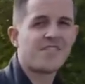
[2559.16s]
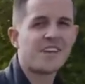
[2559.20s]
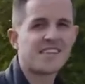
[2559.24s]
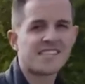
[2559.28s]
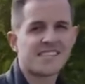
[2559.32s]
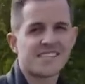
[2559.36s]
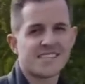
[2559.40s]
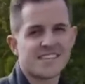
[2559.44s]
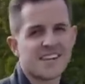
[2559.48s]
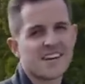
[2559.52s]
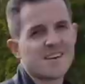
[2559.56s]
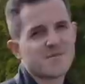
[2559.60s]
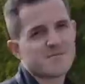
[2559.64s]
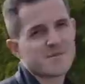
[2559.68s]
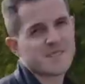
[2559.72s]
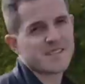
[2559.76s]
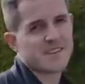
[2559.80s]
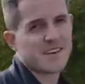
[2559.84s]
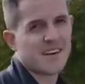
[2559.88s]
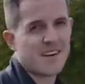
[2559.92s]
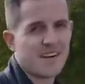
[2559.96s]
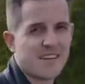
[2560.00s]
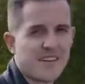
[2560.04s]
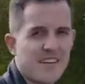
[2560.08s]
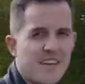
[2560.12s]
This is an
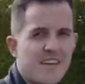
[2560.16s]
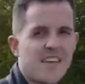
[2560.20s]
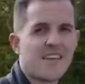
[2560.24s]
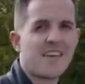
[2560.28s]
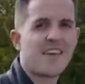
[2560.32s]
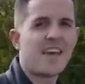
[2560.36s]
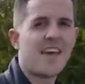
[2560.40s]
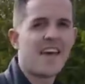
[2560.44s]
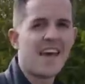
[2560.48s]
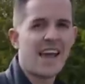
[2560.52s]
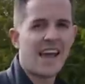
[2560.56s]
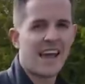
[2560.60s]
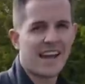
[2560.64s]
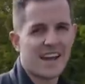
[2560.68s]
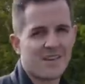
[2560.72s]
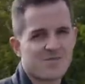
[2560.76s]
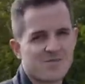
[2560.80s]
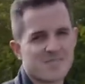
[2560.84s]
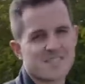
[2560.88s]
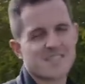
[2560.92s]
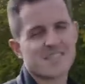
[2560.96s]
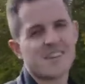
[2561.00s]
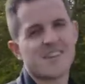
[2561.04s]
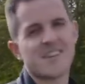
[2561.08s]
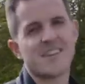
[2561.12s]
upstart, an
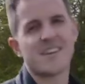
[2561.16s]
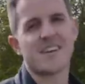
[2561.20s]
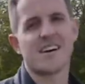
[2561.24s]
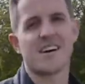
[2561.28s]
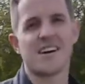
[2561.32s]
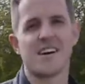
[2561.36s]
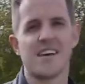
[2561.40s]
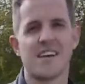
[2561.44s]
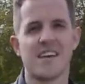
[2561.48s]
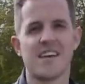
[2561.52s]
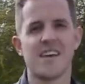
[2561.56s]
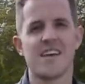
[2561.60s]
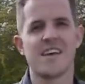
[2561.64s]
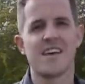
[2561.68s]
outsider,